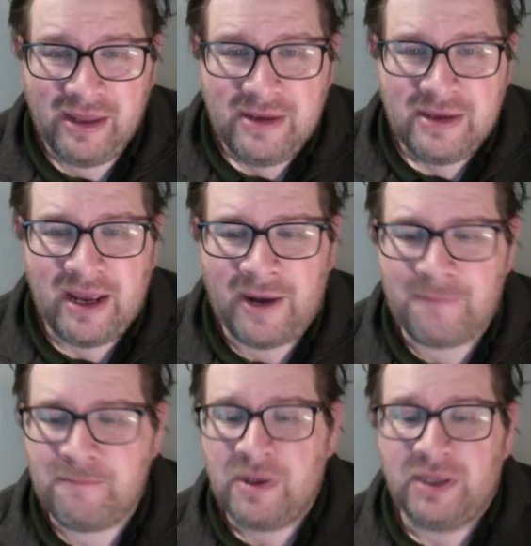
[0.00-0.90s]

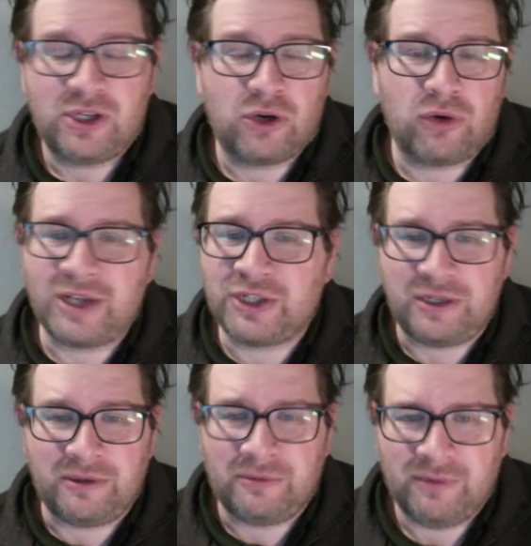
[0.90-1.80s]
It's
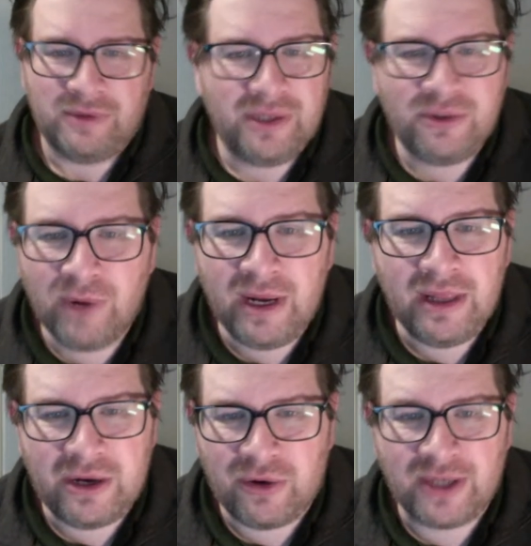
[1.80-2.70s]
crushing,
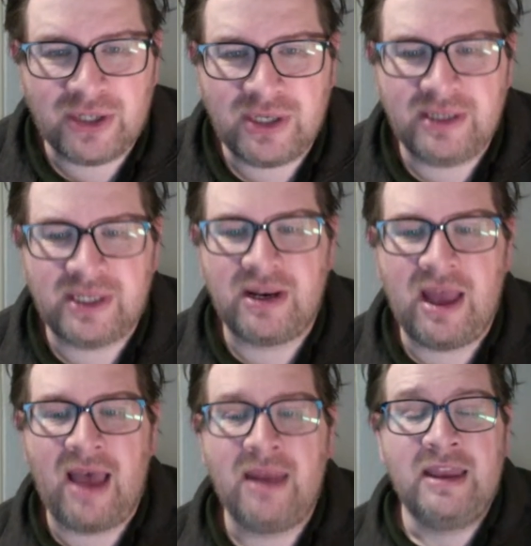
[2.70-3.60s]
really crushing to
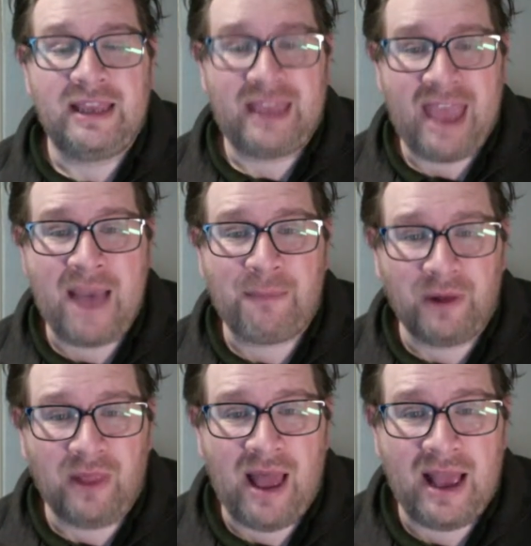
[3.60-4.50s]
not
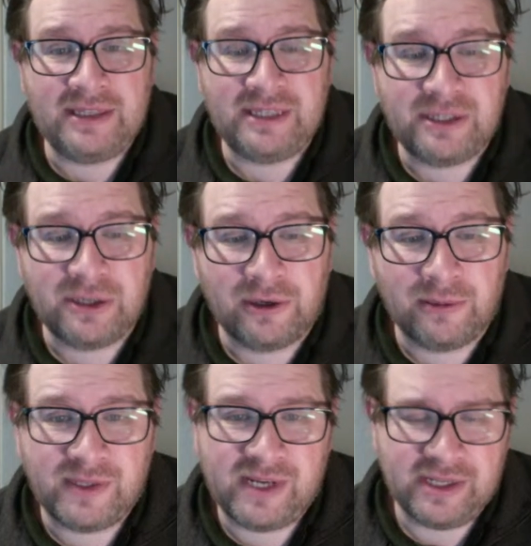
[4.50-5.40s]
capitalize in
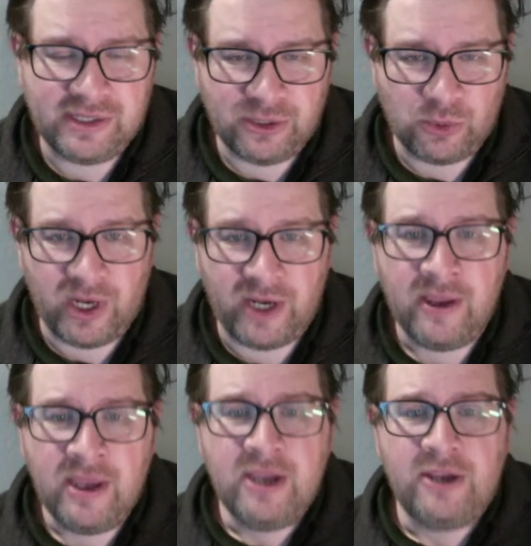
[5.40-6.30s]
circumstances when
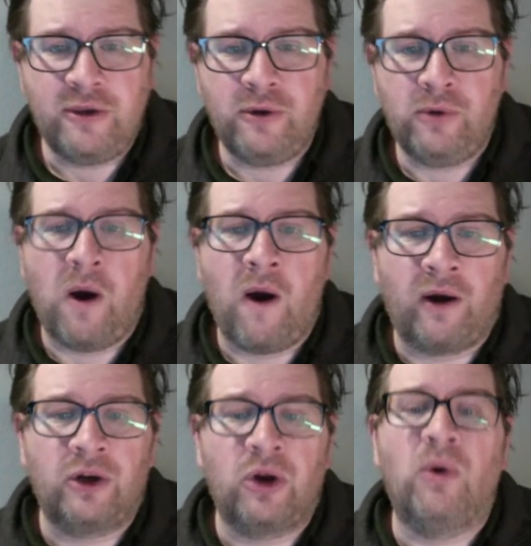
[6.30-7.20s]
you are
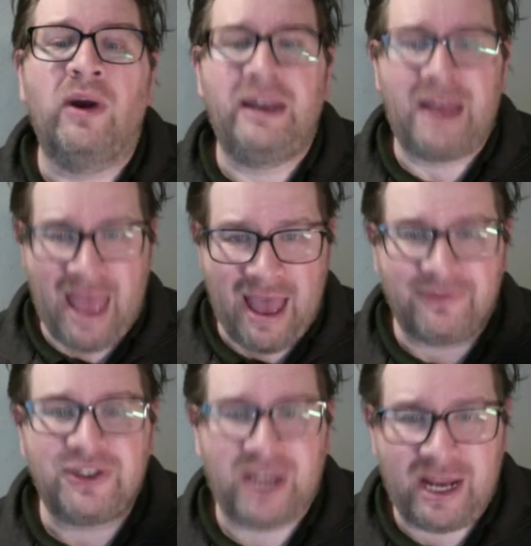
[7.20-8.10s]
going to
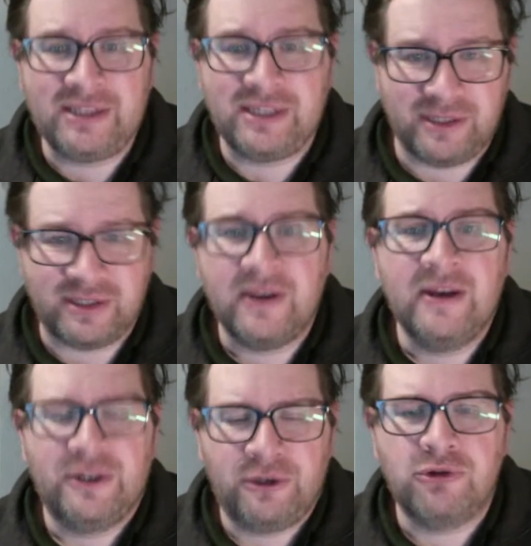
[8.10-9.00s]
have chances
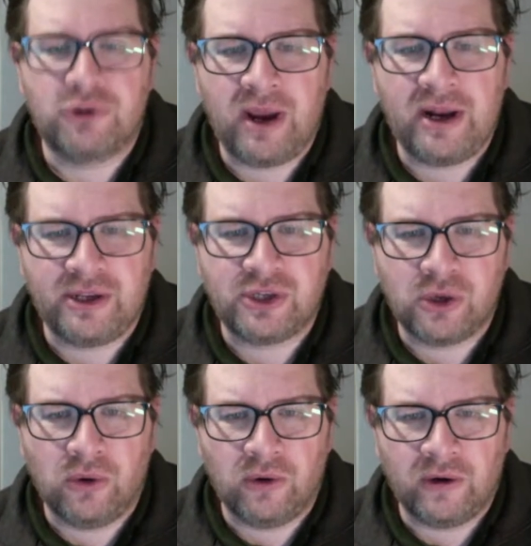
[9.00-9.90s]
to try to
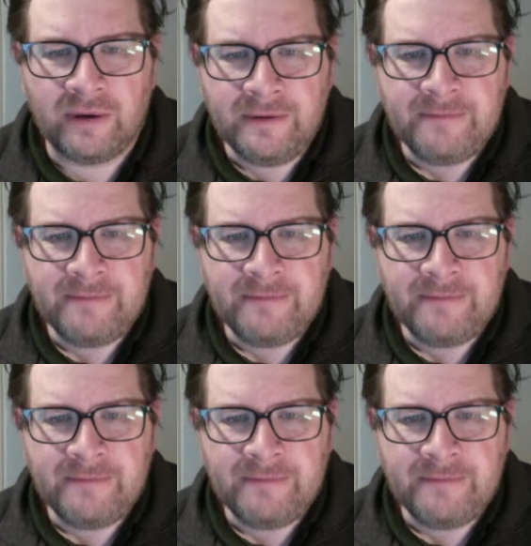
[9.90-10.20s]
score.